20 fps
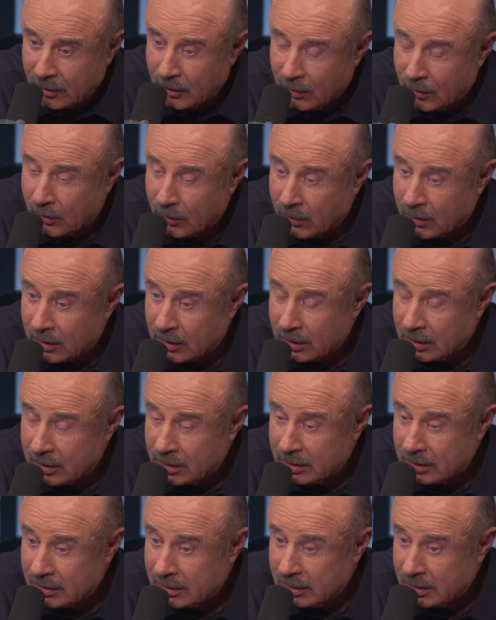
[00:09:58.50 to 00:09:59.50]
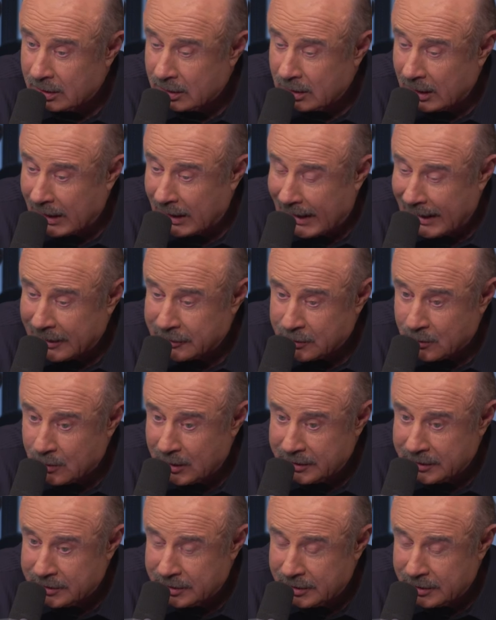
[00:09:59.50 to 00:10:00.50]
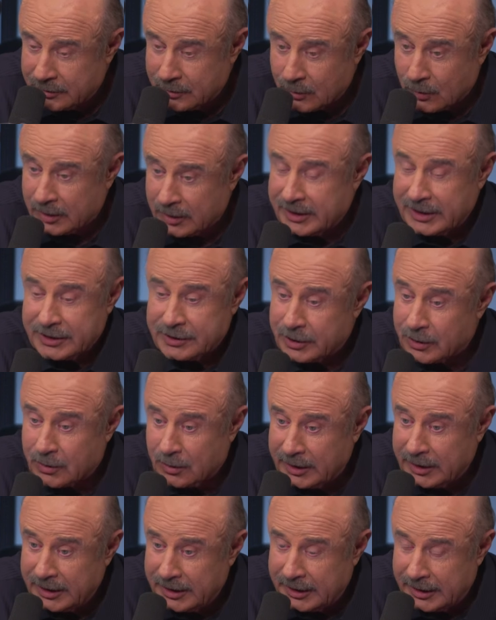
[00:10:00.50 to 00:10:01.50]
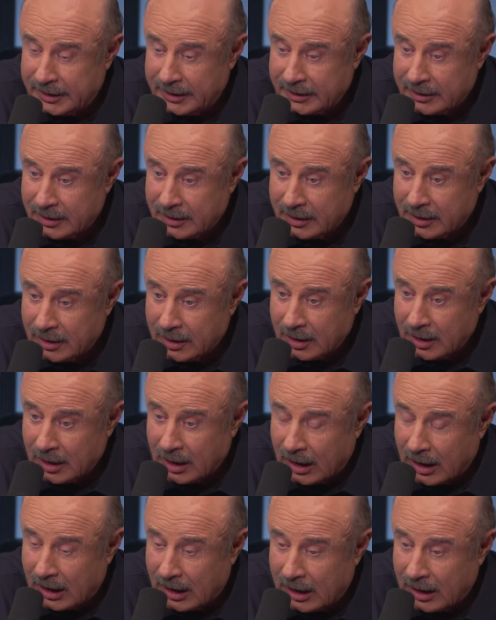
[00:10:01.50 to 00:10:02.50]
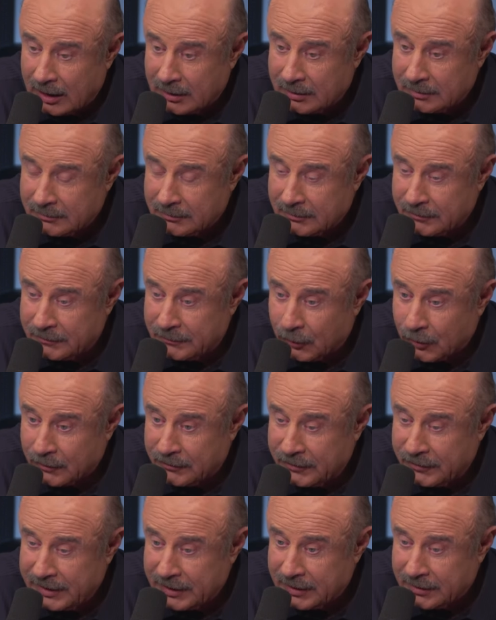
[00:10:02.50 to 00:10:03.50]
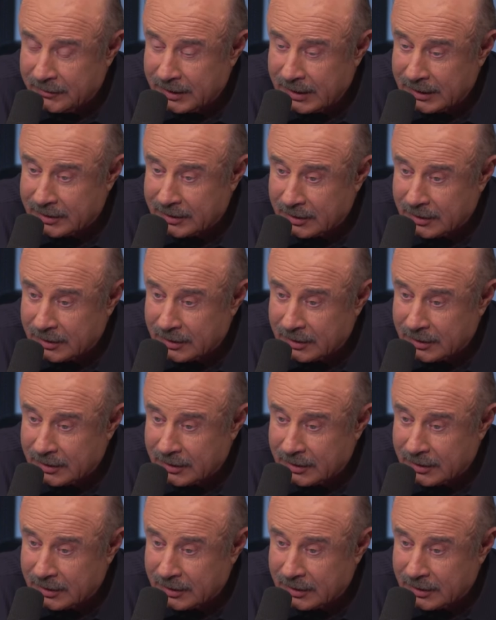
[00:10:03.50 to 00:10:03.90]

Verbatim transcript: or ask questions or disagree uh, for fear that